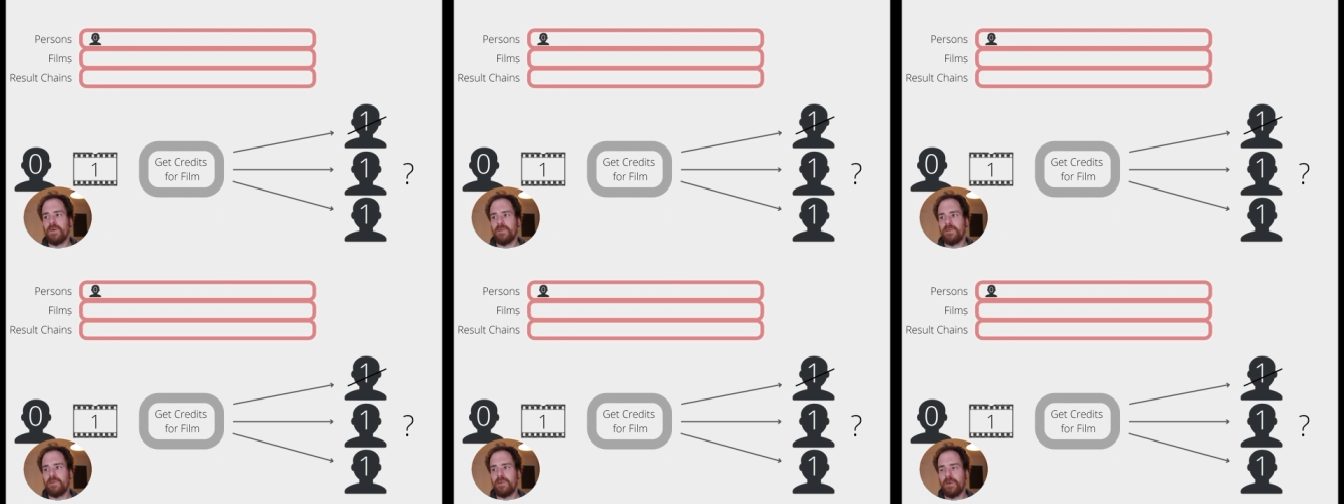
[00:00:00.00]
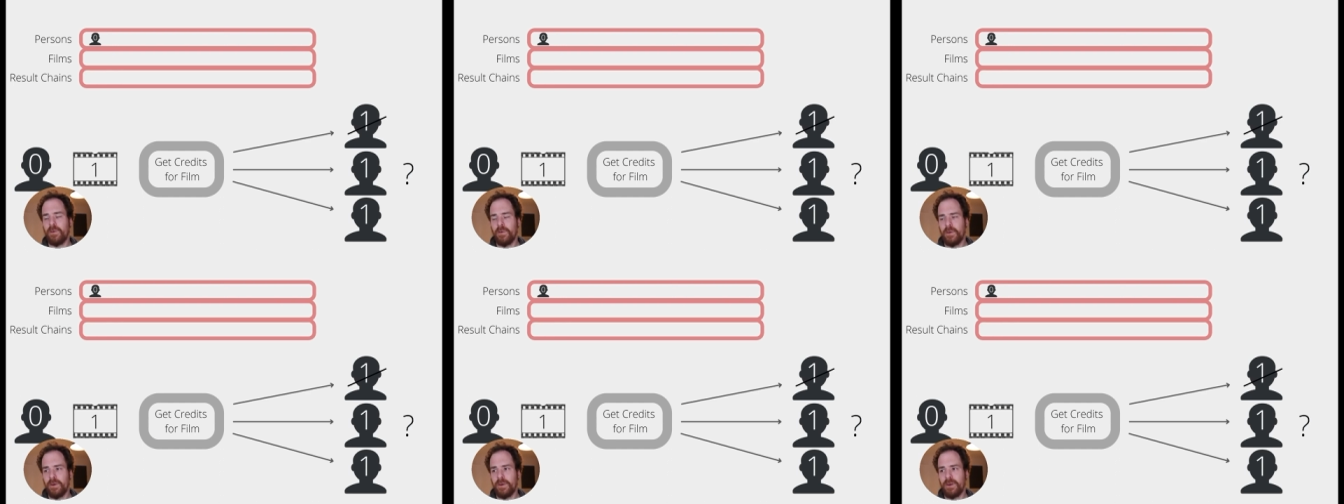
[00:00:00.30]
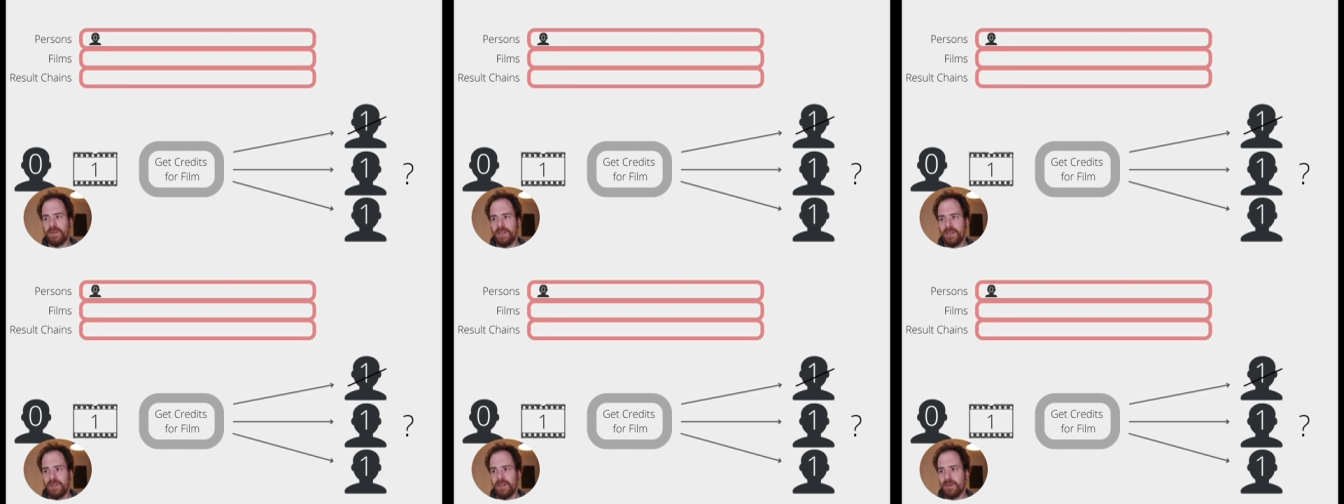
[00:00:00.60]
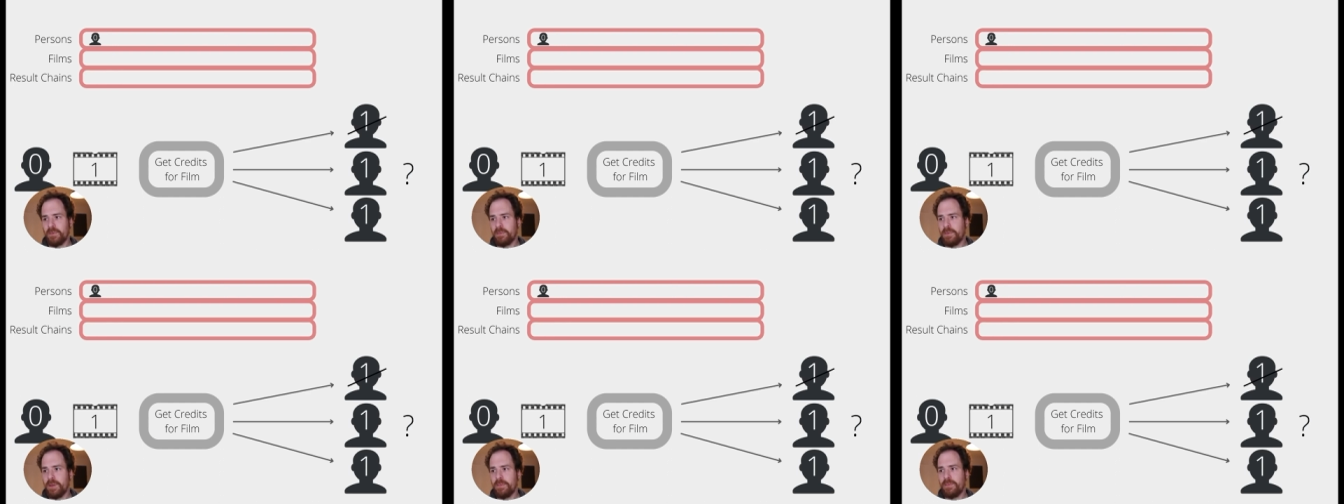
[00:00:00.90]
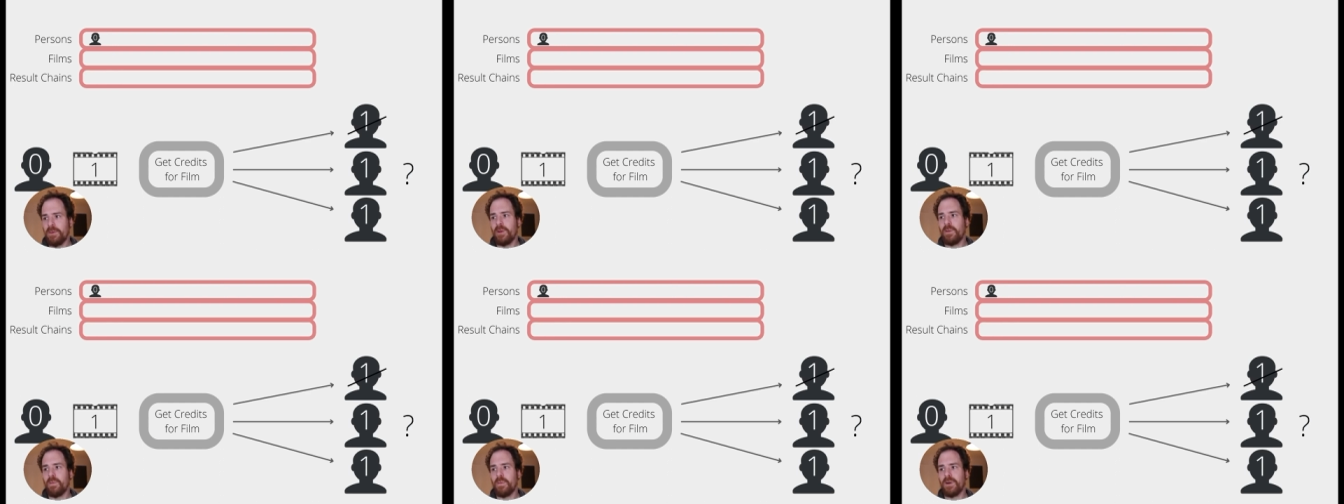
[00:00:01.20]
for the other
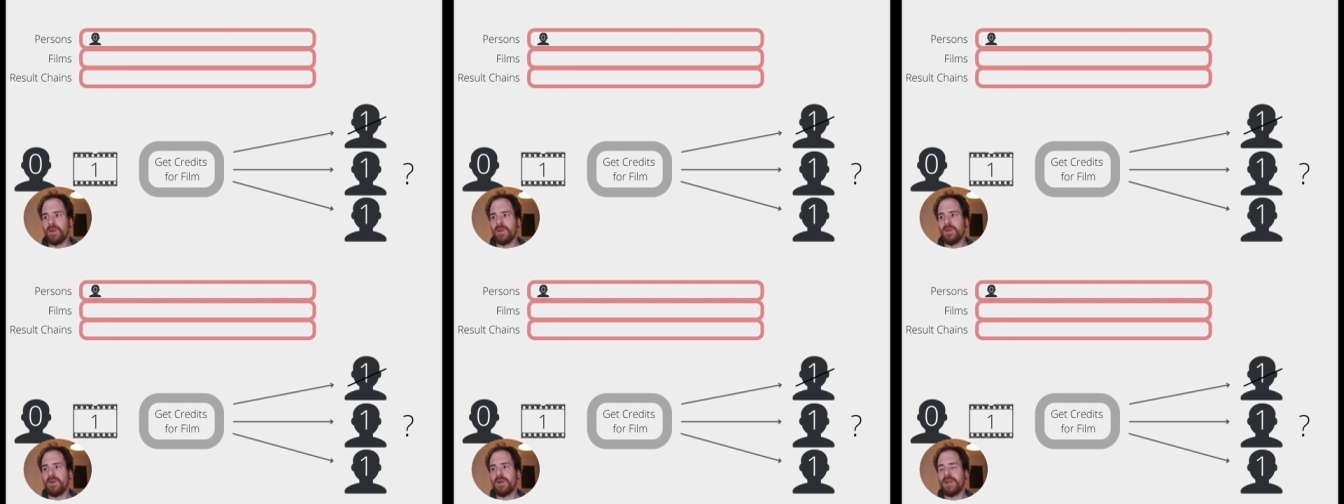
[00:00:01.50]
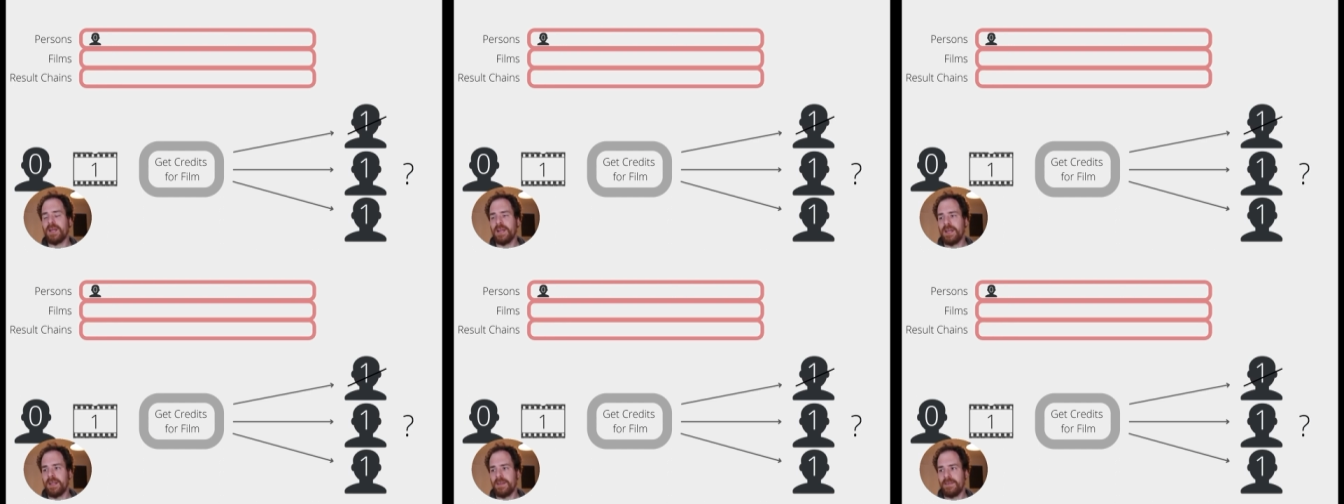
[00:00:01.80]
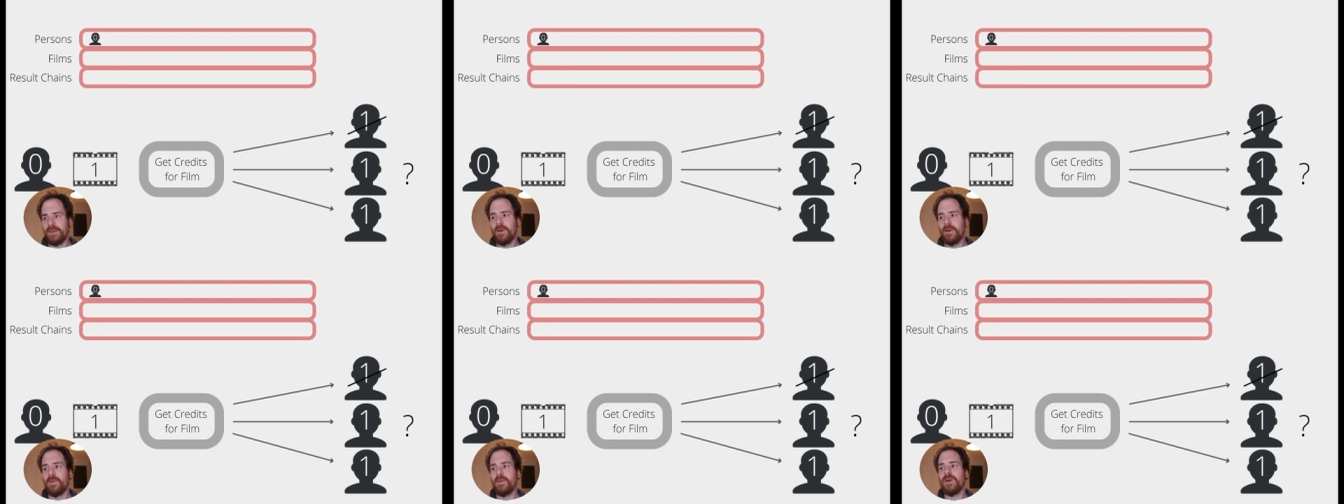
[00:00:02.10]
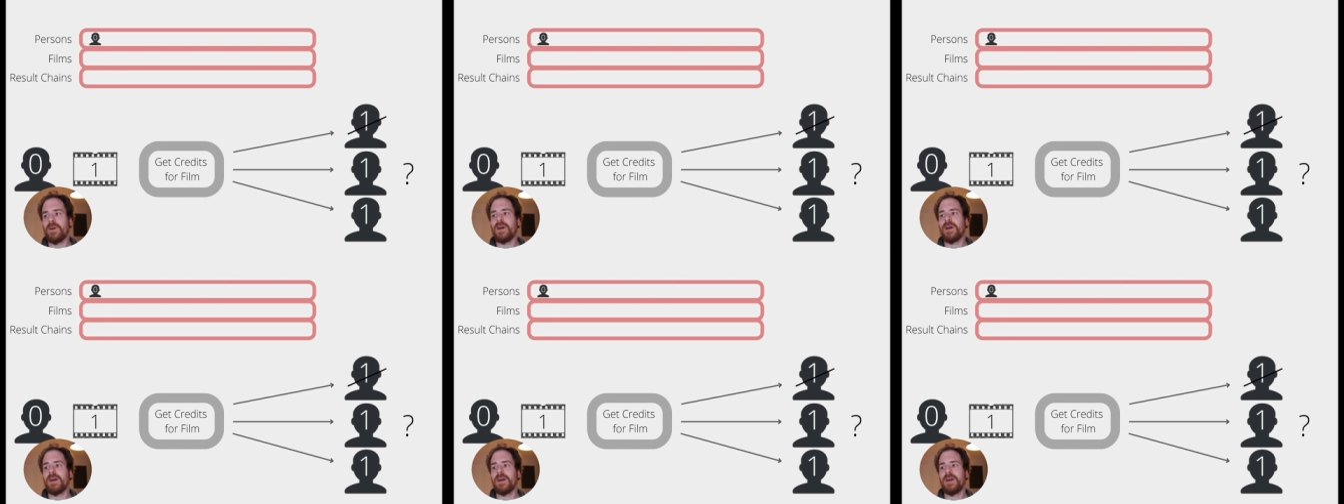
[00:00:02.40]
people, we're looking at, oh,